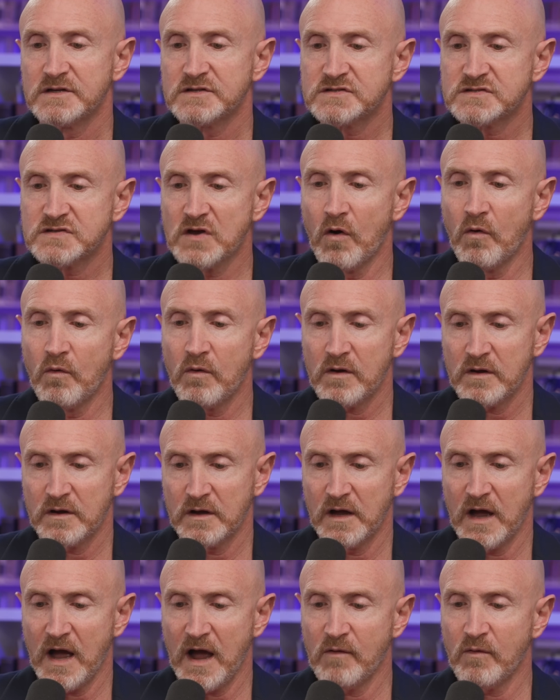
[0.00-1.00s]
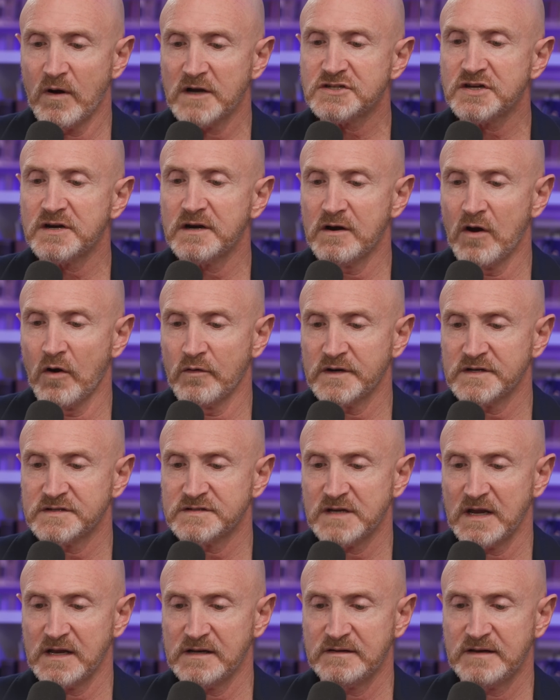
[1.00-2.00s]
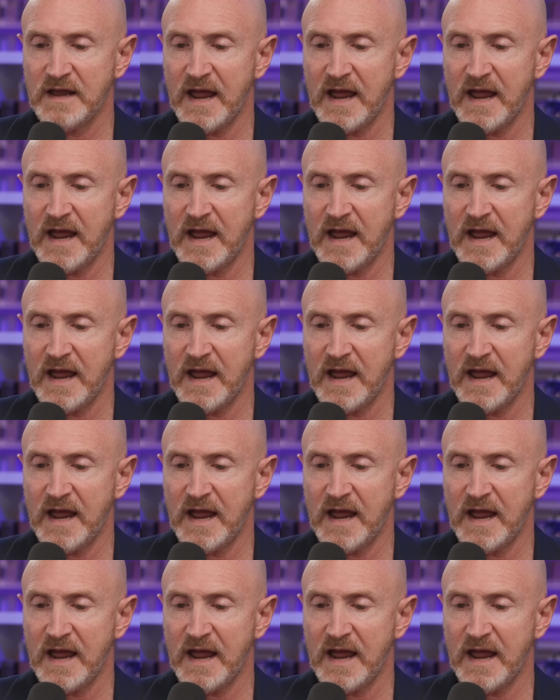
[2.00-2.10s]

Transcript: So I want you to notice in